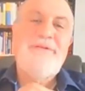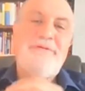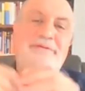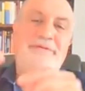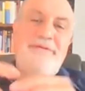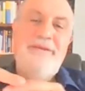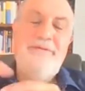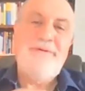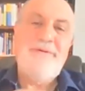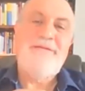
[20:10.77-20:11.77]
also the
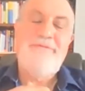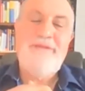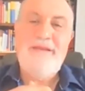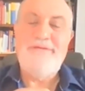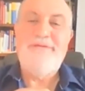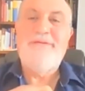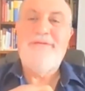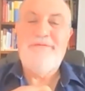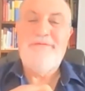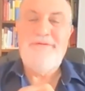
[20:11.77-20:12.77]
impact of the accident
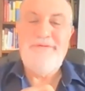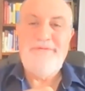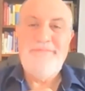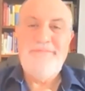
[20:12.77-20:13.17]
increases.